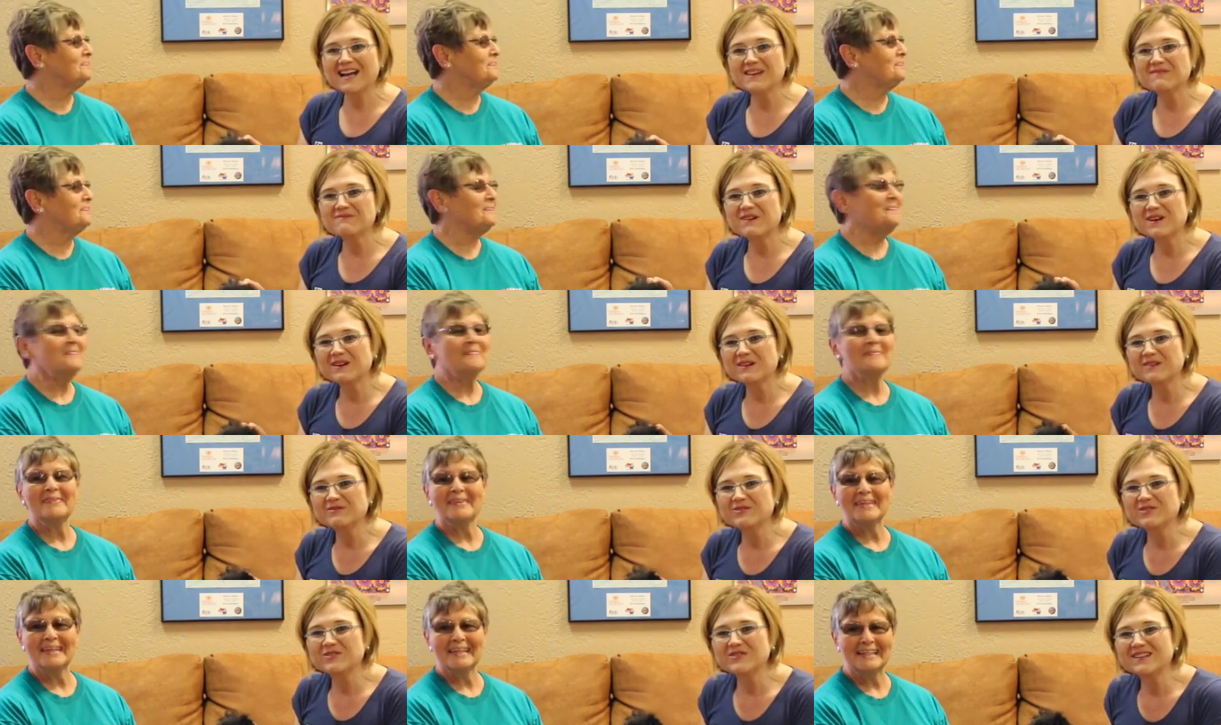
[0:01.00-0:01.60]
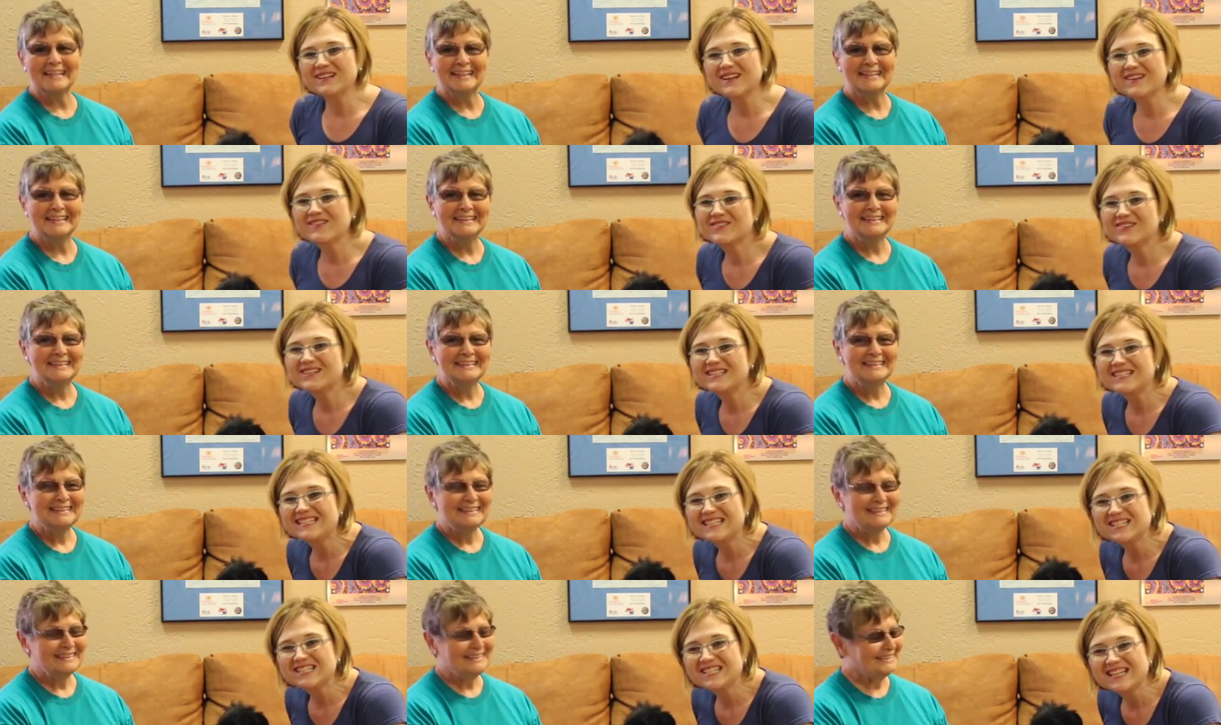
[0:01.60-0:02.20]
Speaker 1: and welcome to
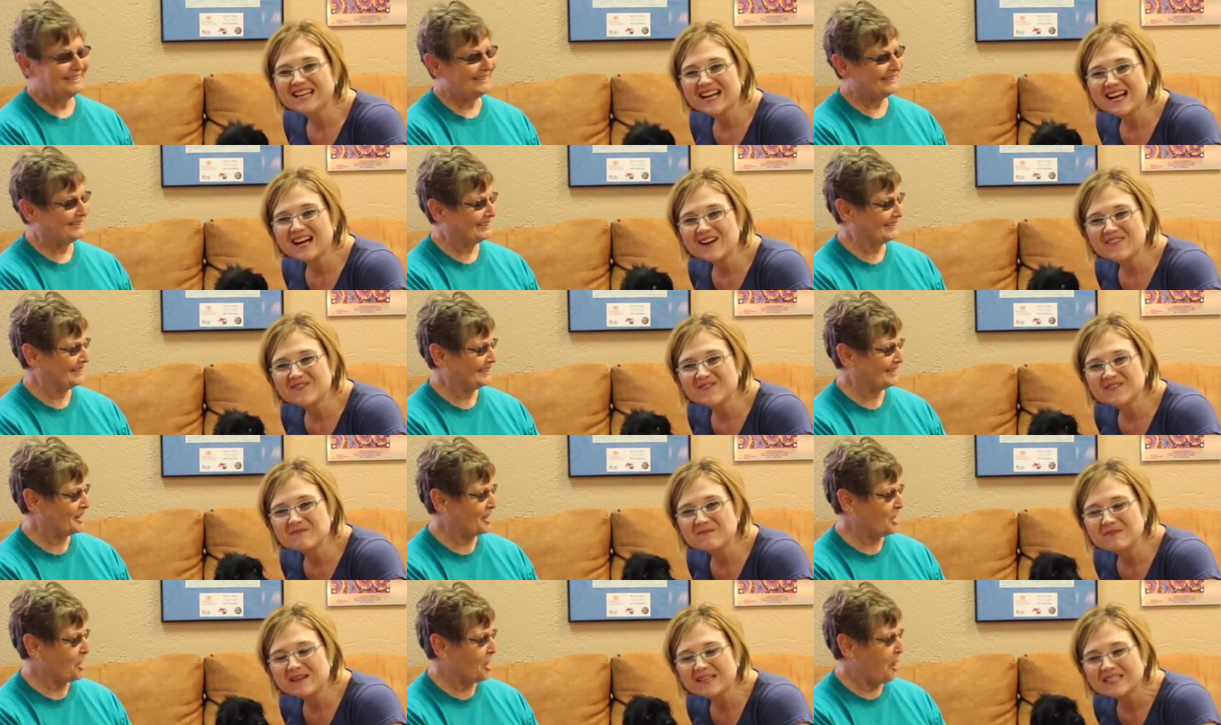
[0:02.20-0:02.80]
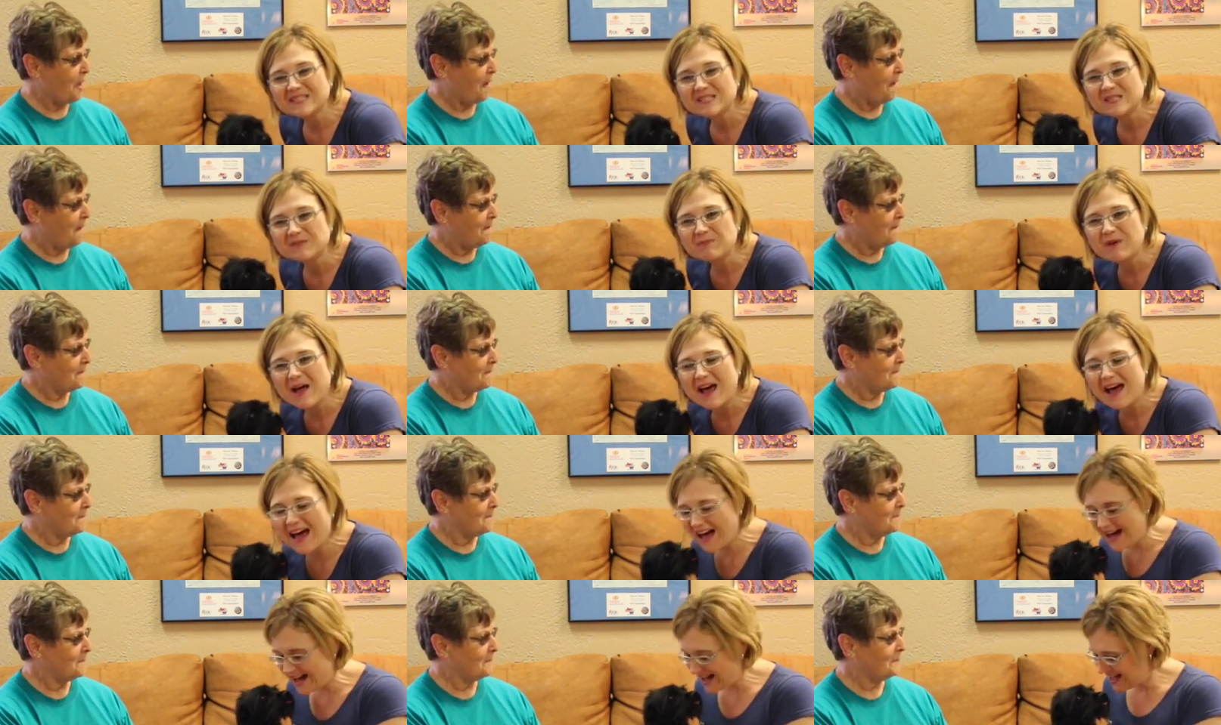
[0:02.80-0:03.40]
another edition of the
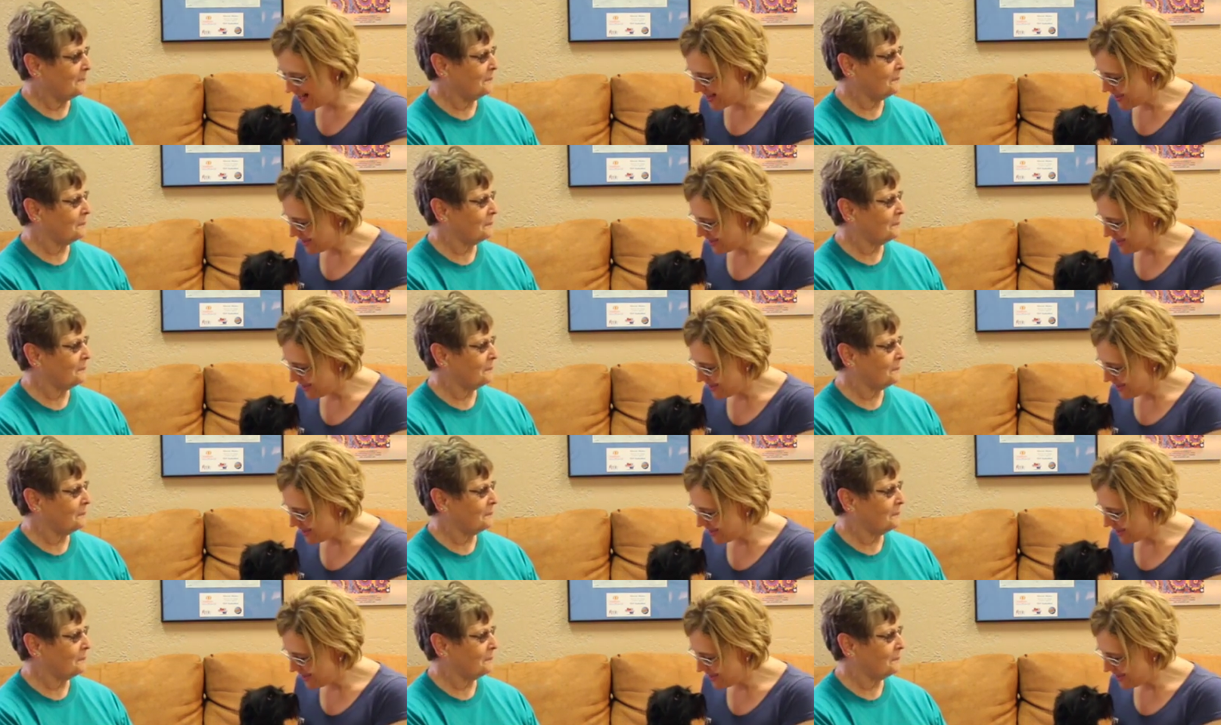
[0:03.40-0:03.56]
Mixed Pet